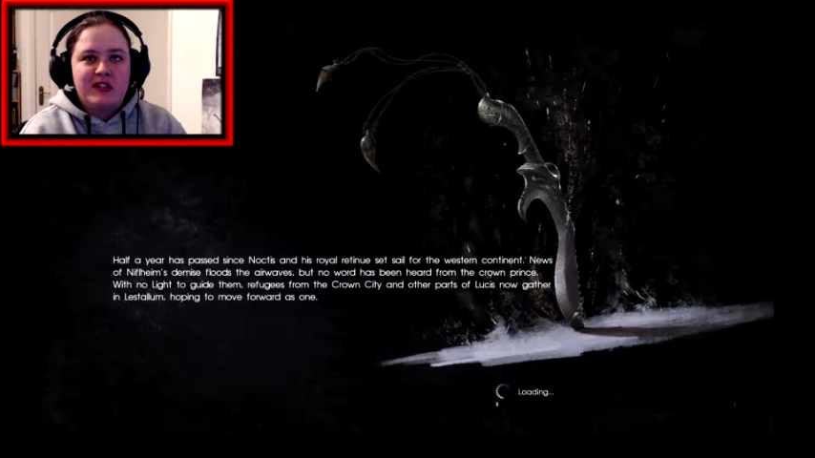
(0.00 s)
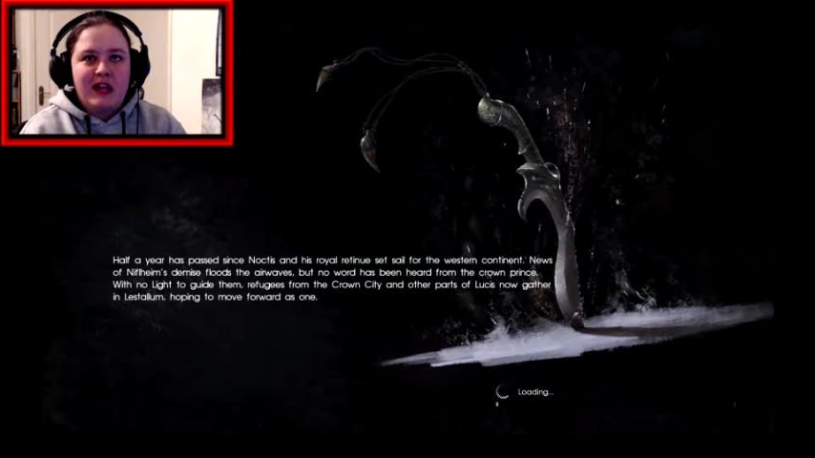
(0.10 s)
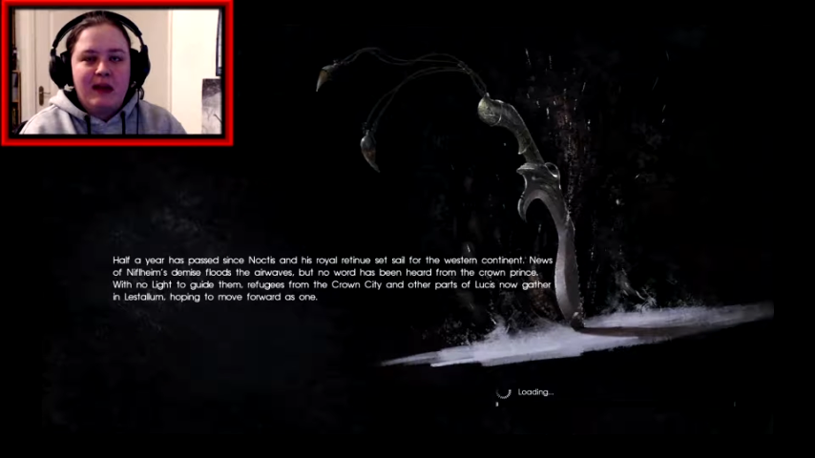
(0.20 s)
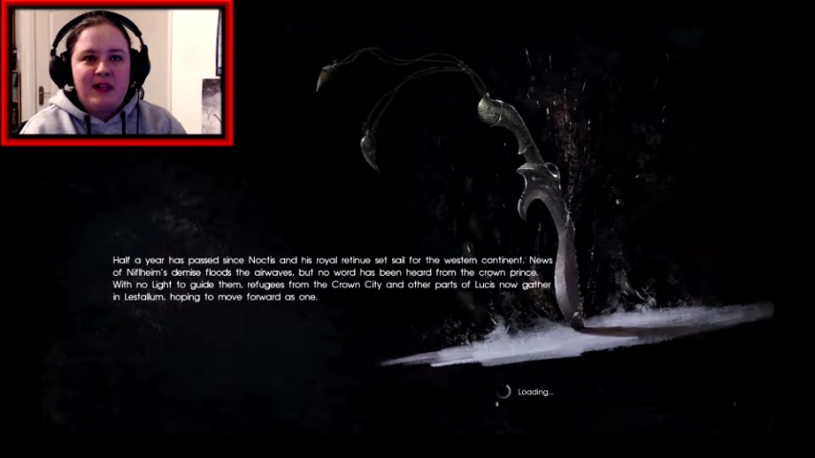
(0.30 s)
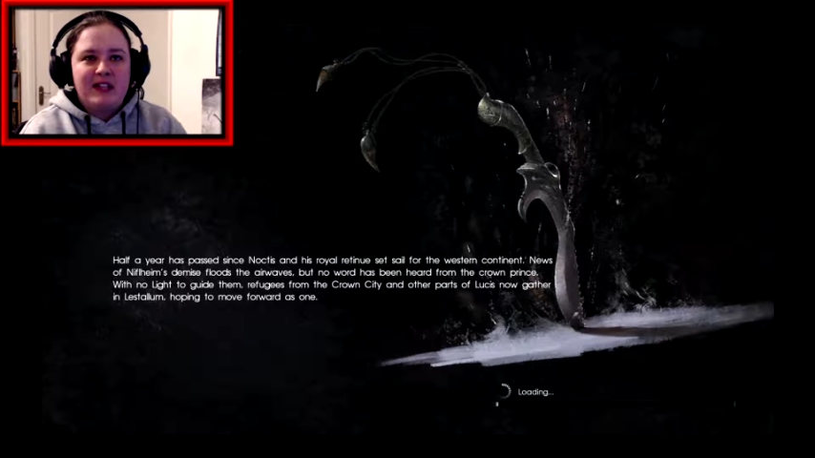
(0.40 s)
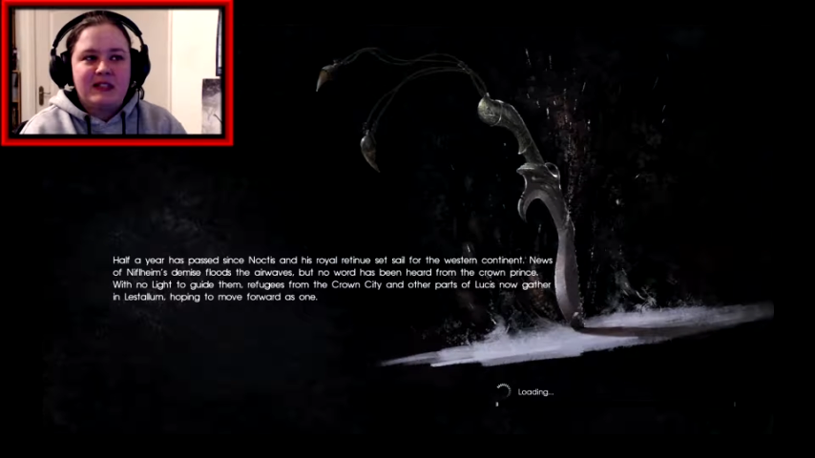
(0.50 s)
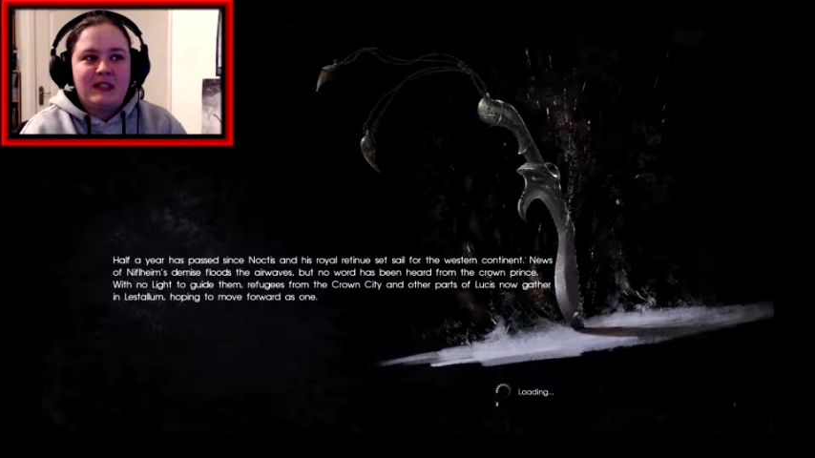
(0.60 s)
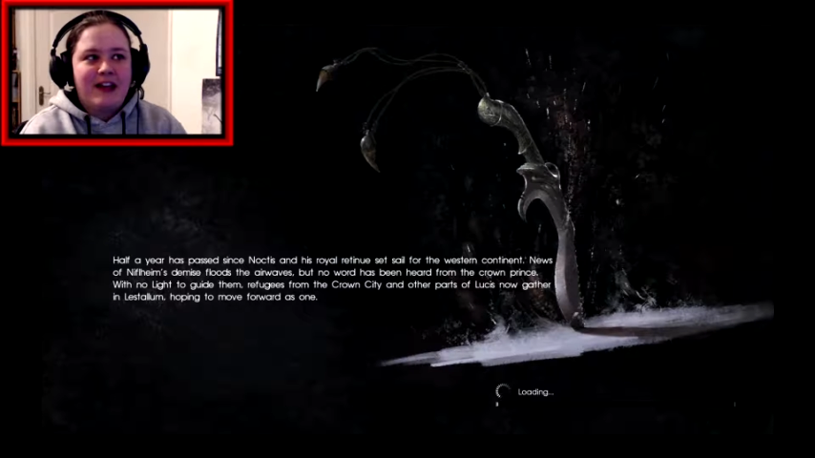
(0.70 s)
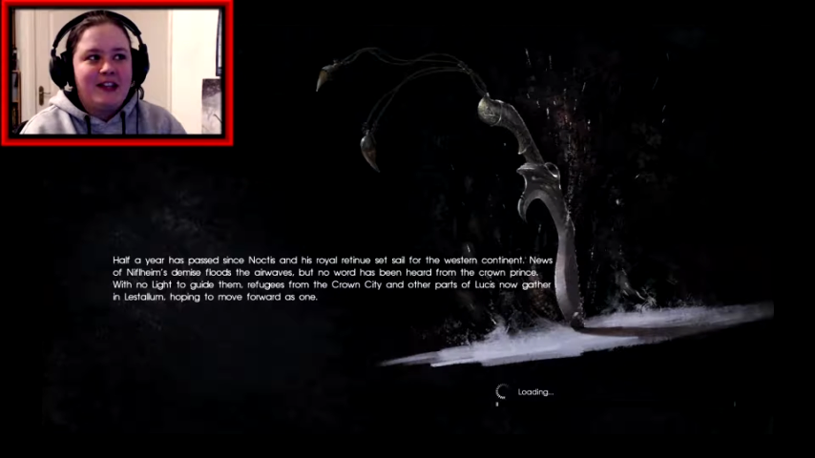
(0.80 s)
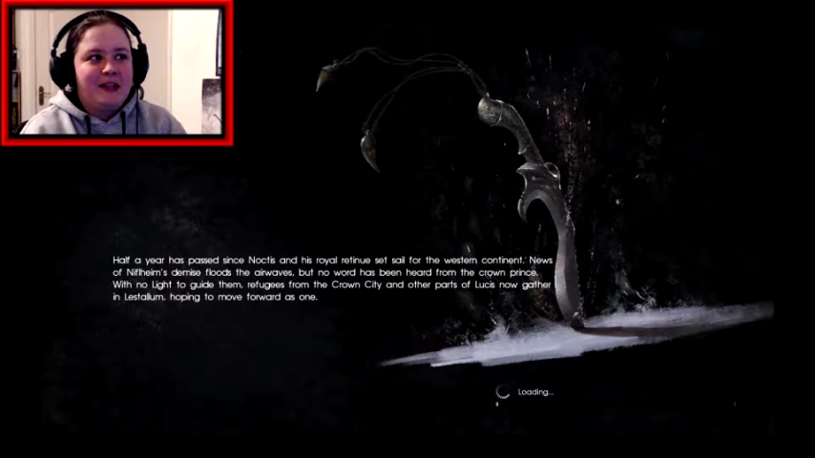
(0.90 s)
Like, I'm
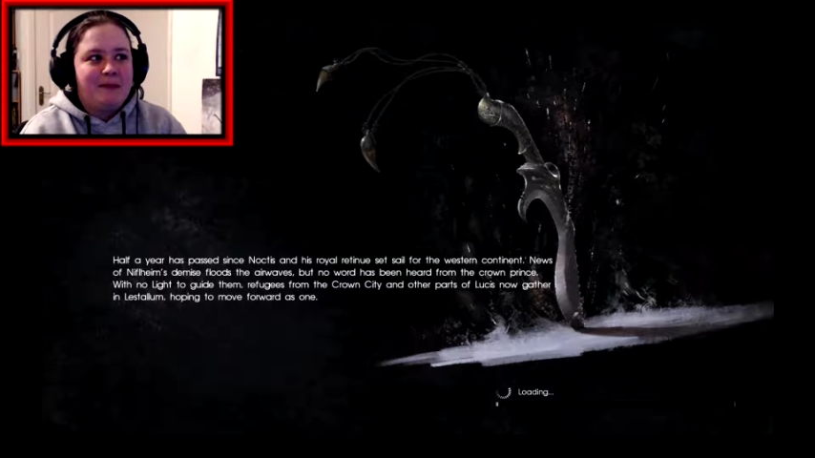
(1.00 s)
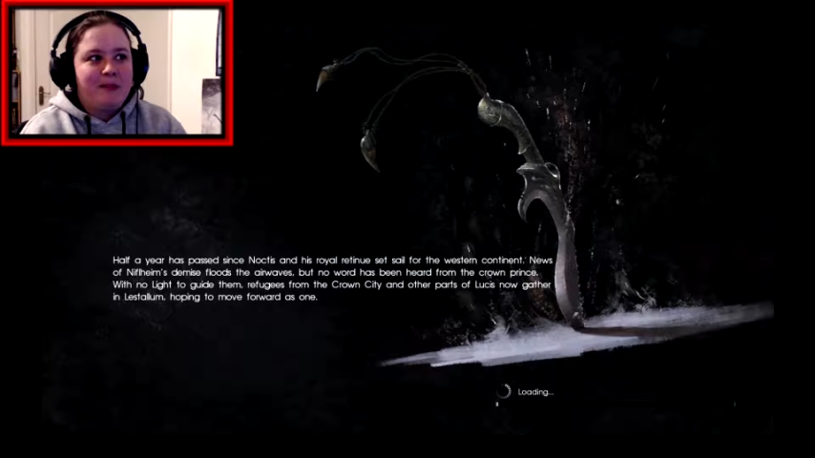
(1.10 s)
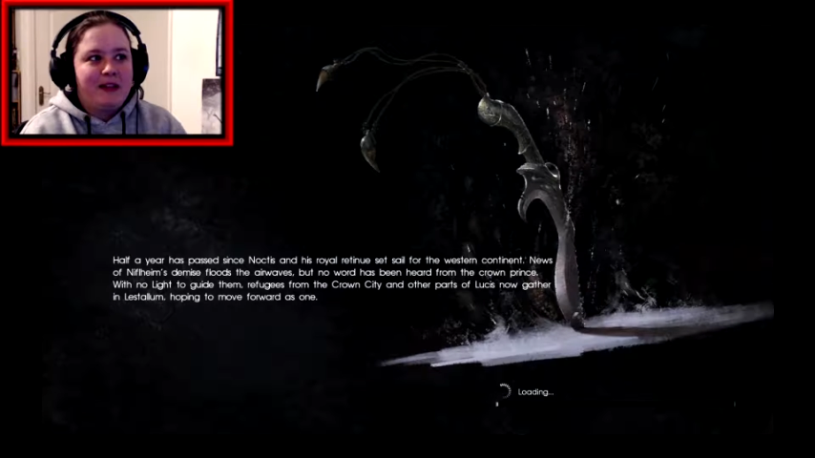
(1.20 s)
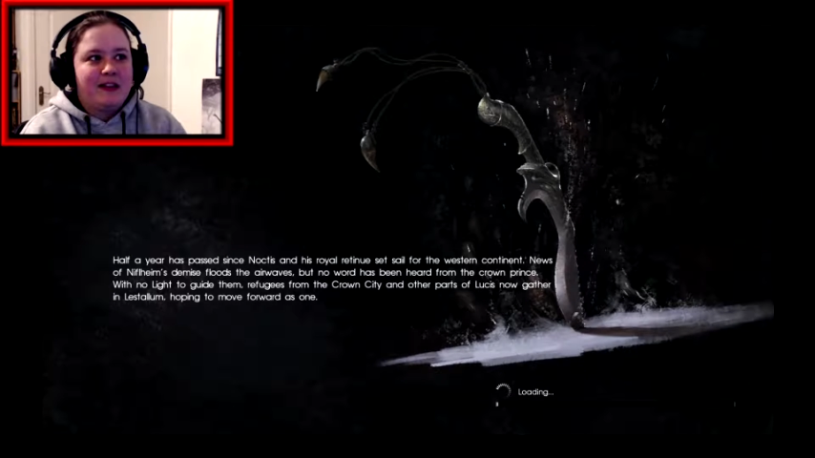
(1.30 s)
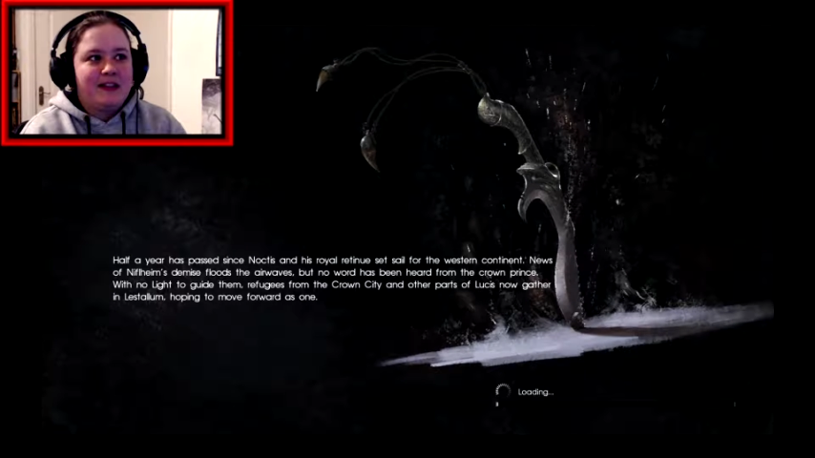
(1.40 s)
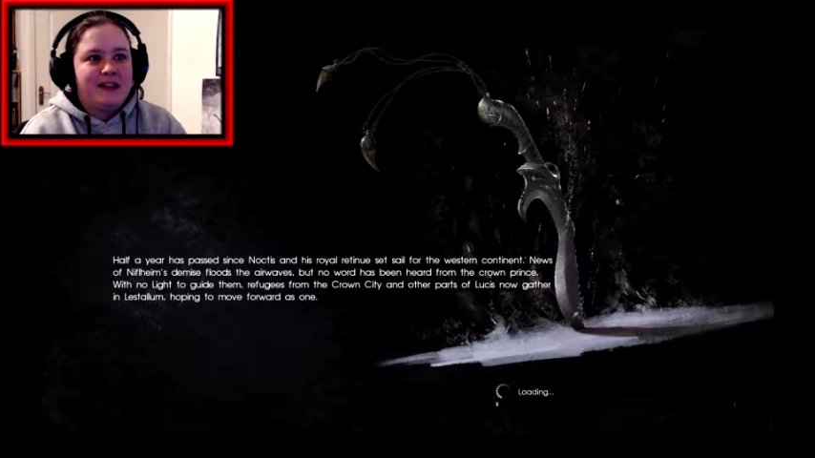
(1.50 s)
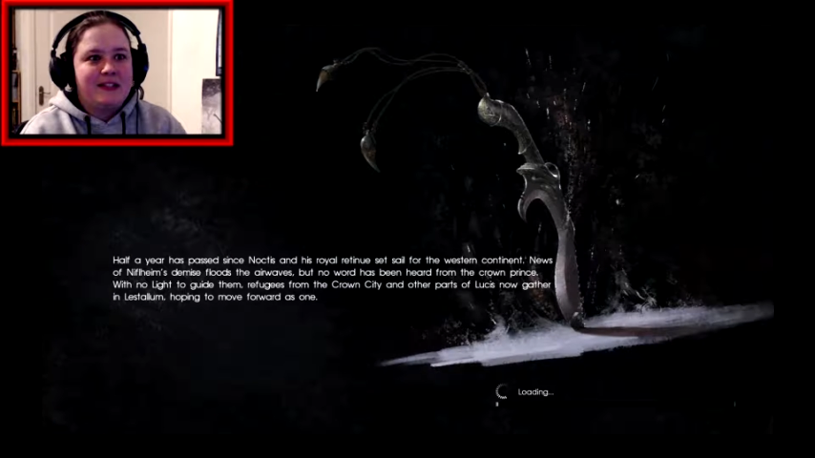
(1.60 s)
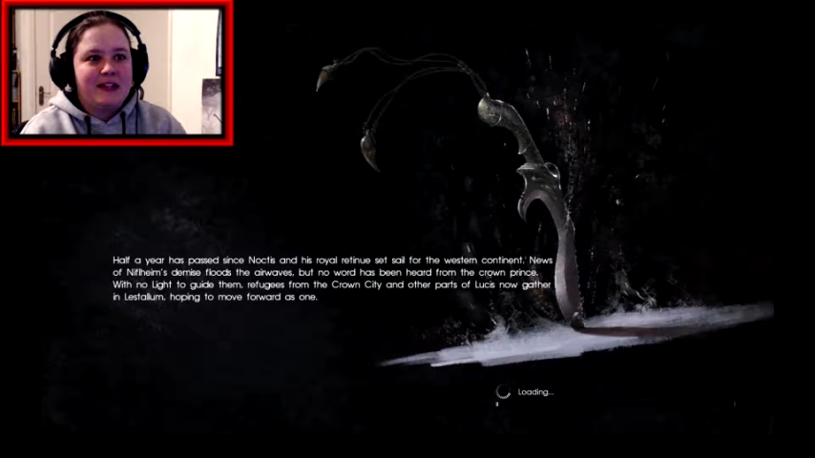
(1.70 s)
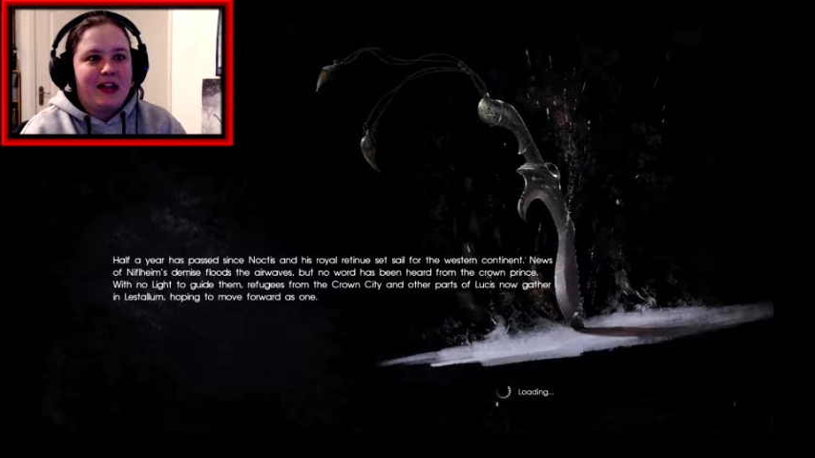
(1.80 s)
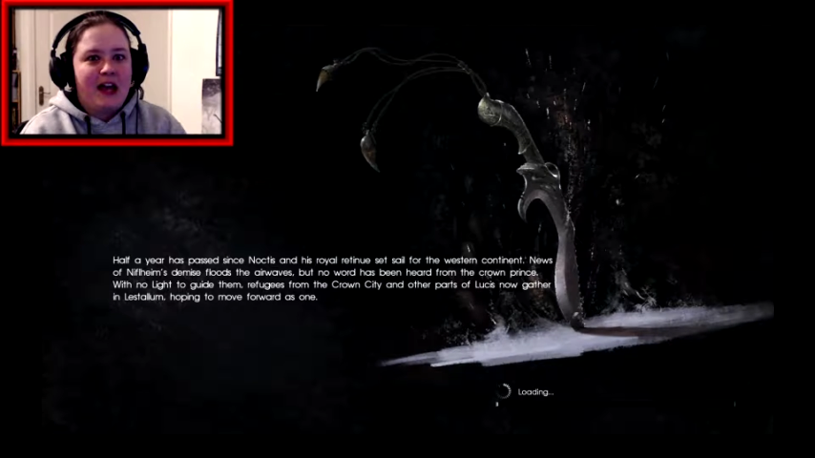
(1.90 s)
excited
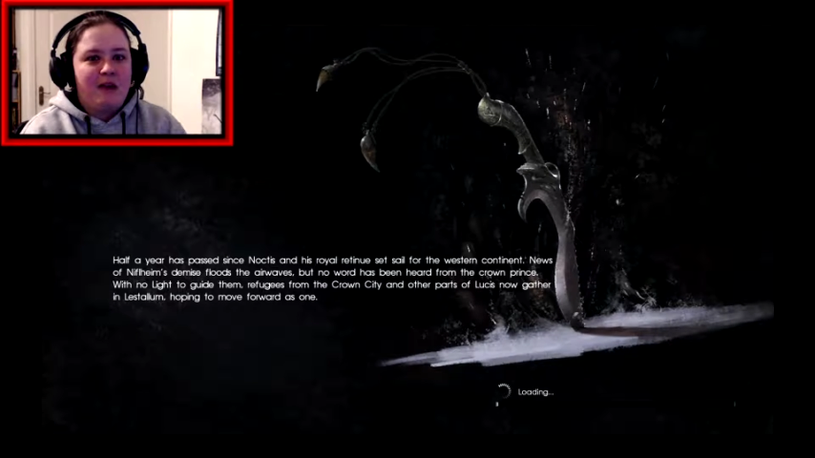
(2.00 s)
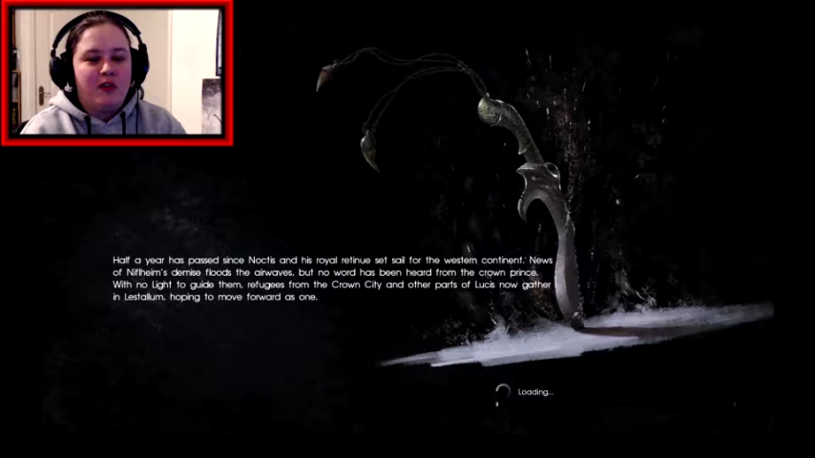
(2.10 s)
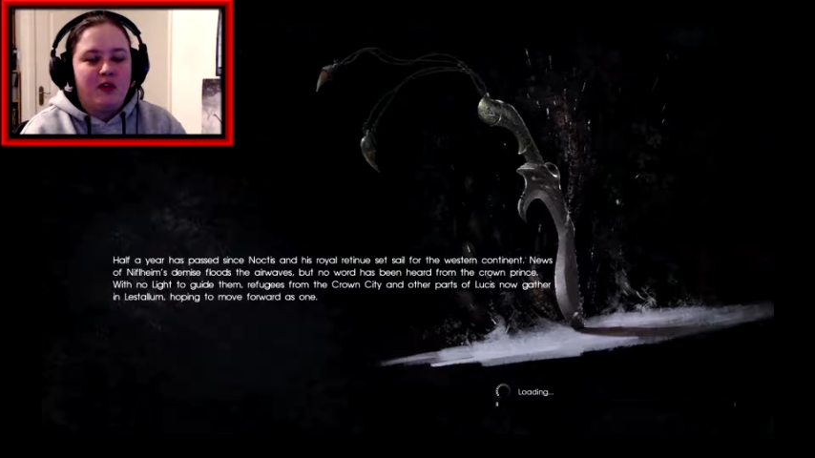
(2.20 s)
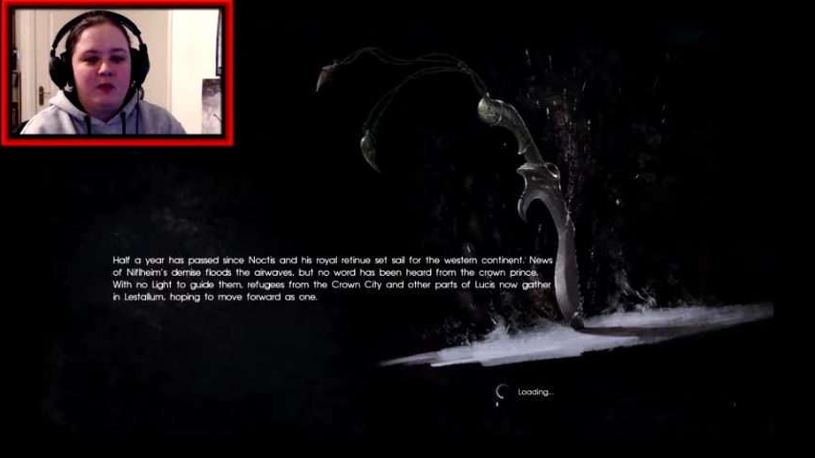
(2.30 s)
because I've